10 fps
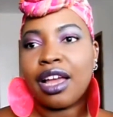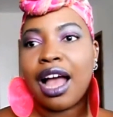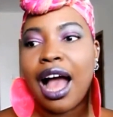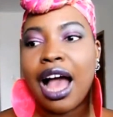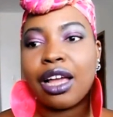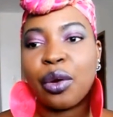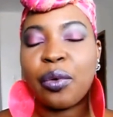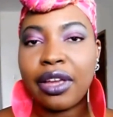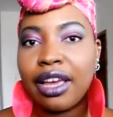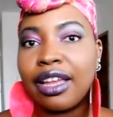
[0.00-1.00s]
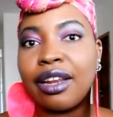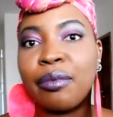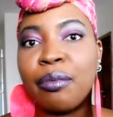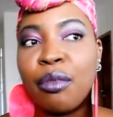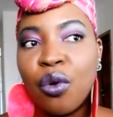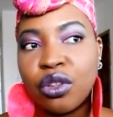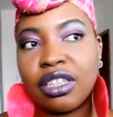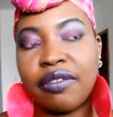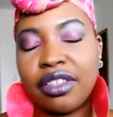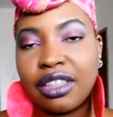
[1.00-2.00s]
I created most
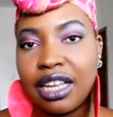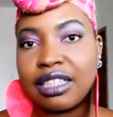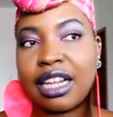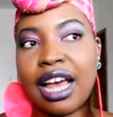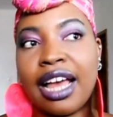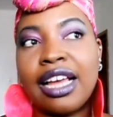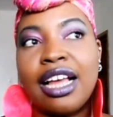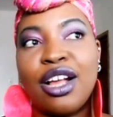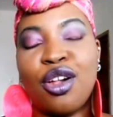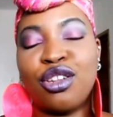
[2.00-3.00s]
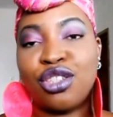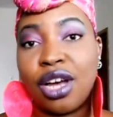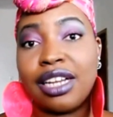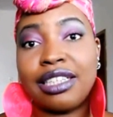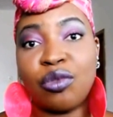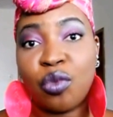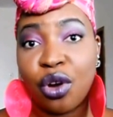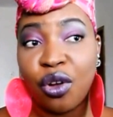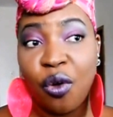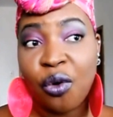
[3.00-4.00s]
of the things that I started to
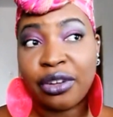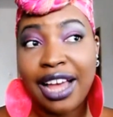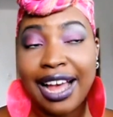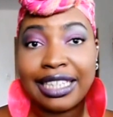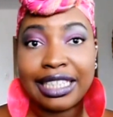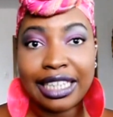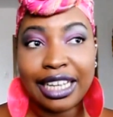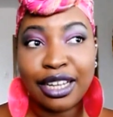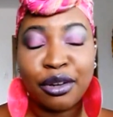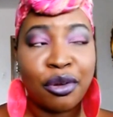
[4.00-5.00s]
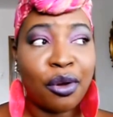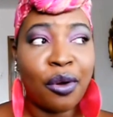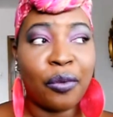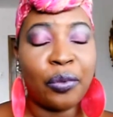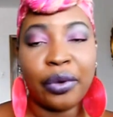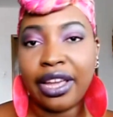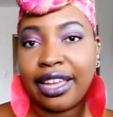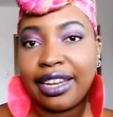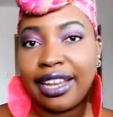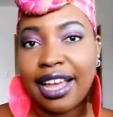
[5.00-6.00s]
work on, I did
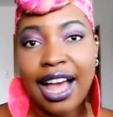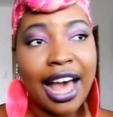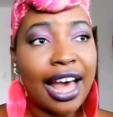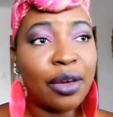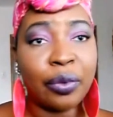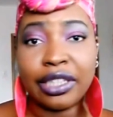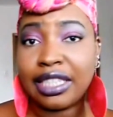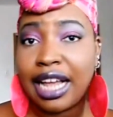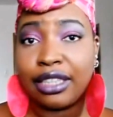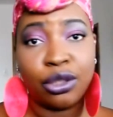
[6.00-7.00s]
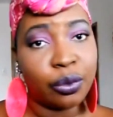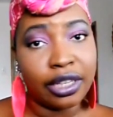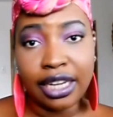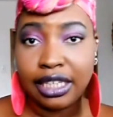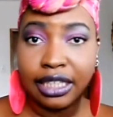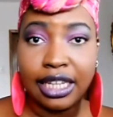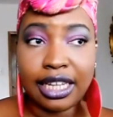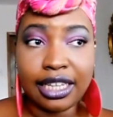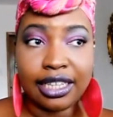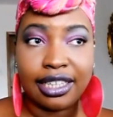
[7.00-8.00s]
when I was not doing anything.
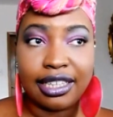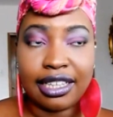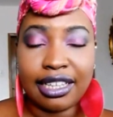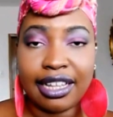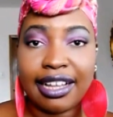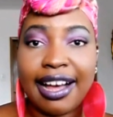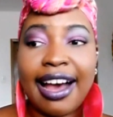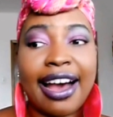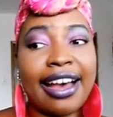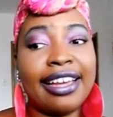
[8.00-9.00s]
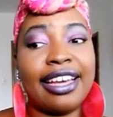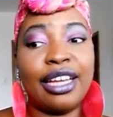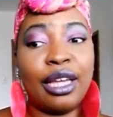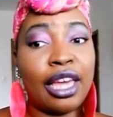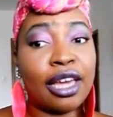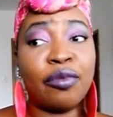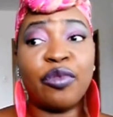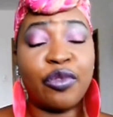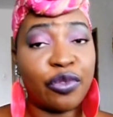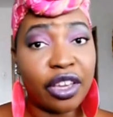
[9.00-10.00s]
I am
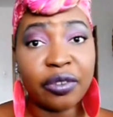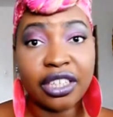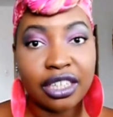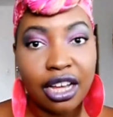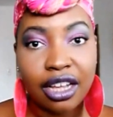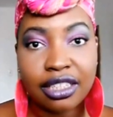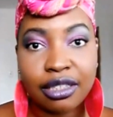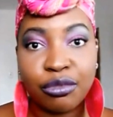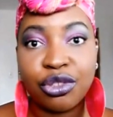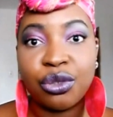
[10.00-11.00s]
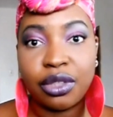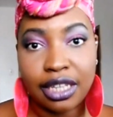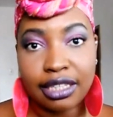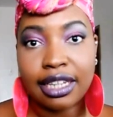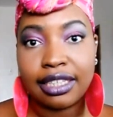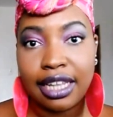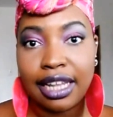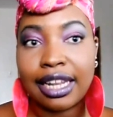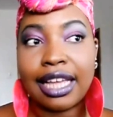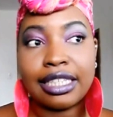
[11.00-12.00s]
very accustomed to do things like that,
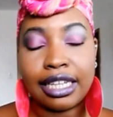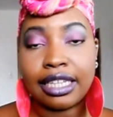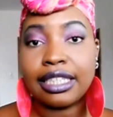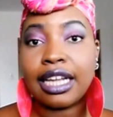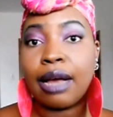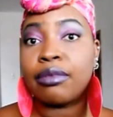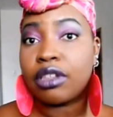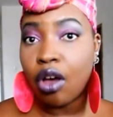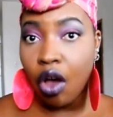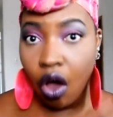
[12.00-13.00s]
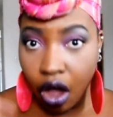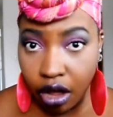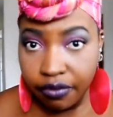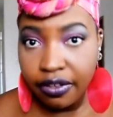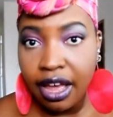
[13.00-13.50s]
like taking times off.